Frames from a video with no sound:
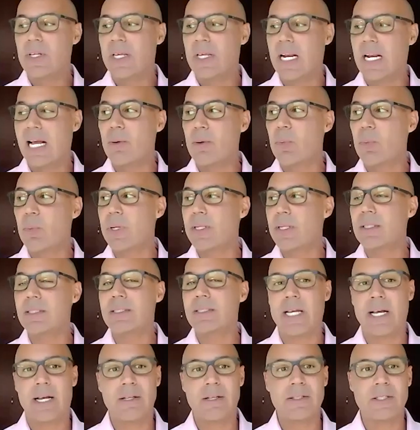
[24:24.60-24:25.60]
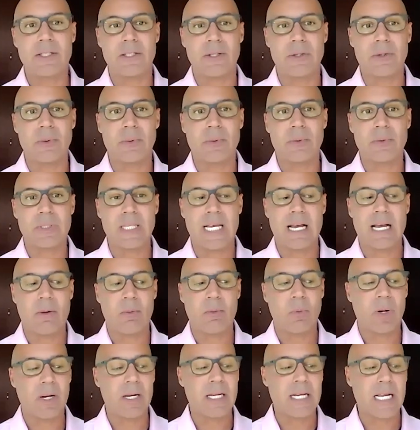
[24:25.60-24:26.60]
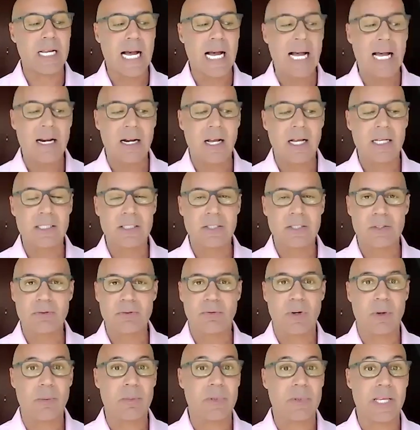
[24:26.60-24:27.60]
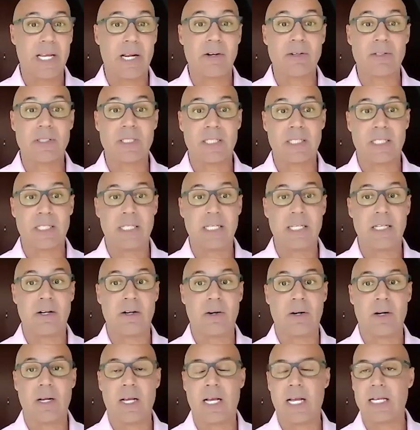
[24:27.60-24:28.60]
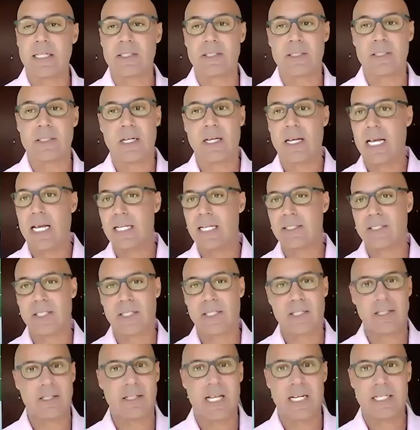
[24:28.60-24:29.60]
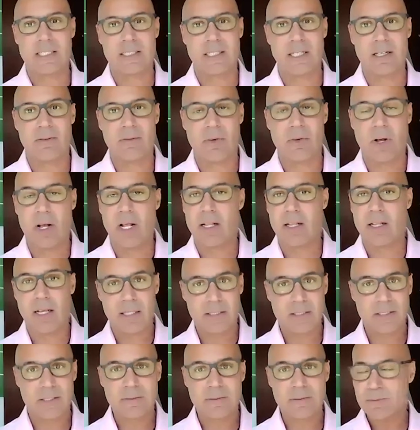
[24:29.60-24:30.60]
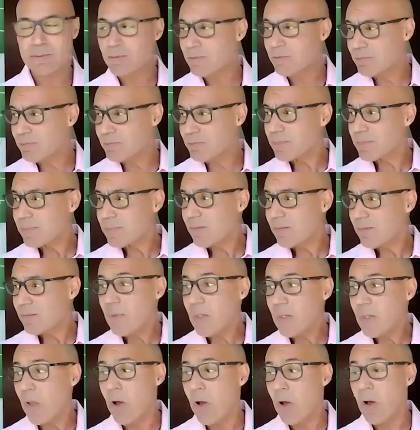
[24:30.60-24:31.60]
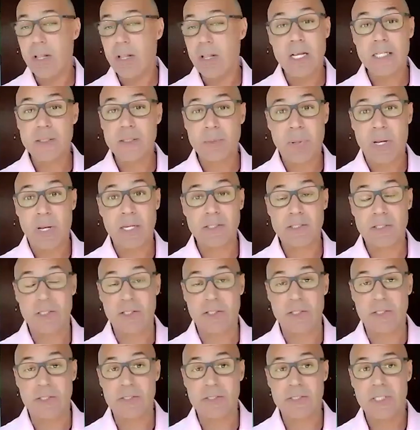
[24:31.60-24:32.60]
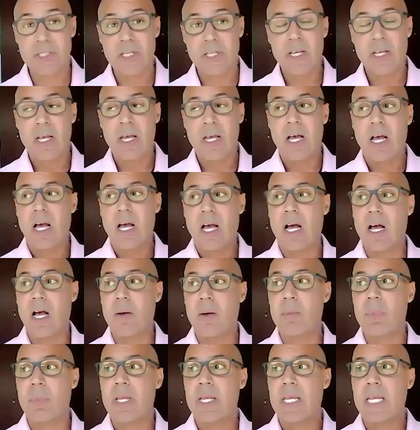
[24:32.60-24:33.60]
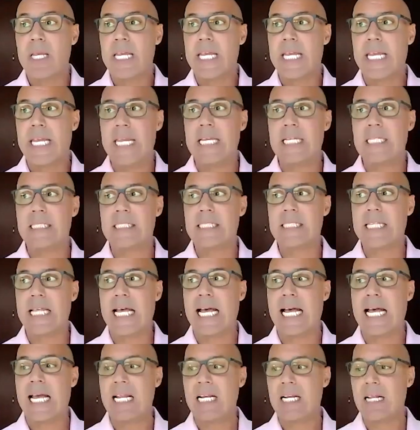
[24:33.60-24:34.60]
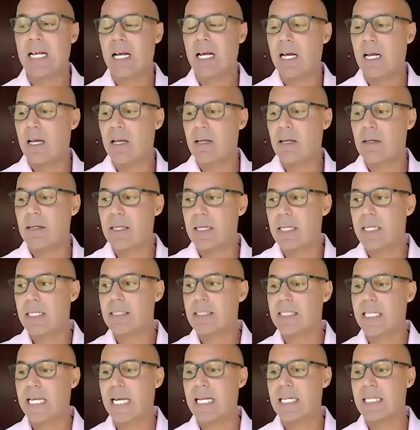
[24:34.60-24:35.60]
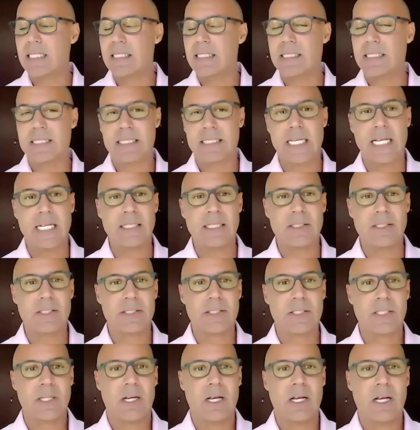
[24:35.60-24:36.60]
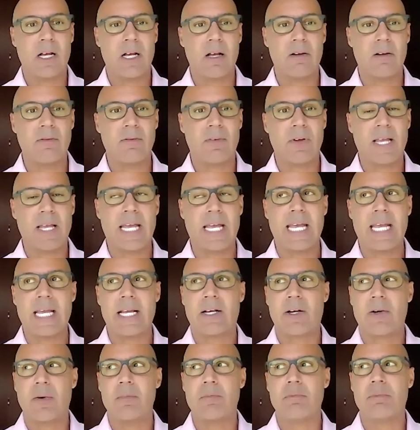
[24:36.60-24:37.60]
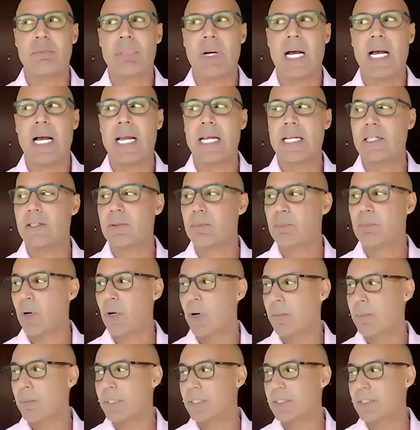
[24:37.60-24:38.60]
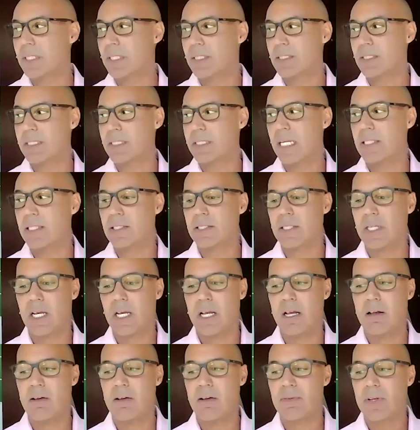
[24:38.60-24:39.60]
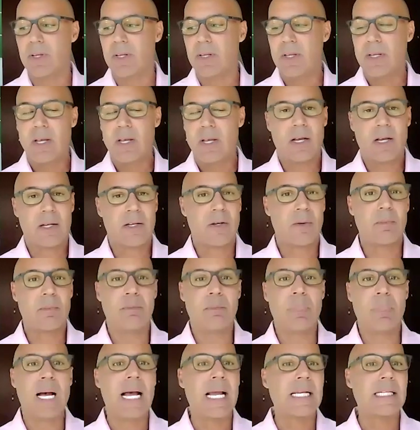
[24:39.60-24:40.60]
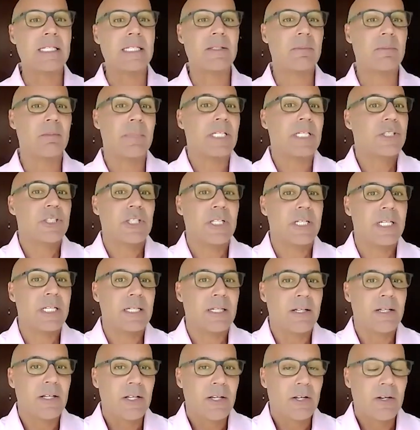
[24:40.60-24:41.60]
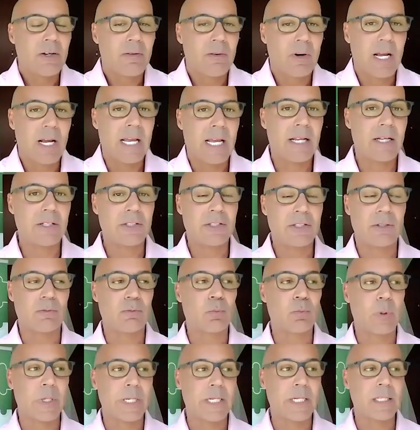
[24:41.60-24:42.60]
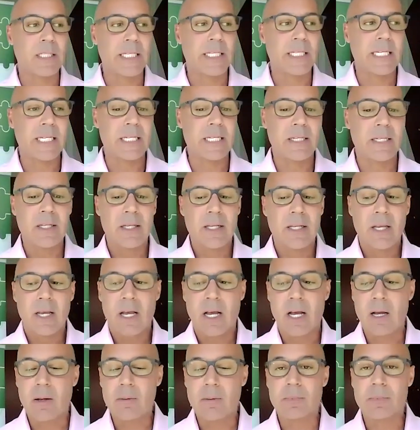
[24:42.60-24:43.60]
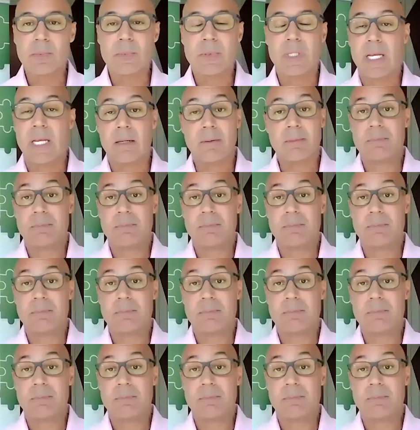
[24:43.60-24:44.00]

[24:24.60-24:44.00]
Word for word: and i will tell you that what got us from there to here as a as a collective all us all us puzzlers um, is that uh, is that sense of a combined purpose a sense of a combined mission right to really um,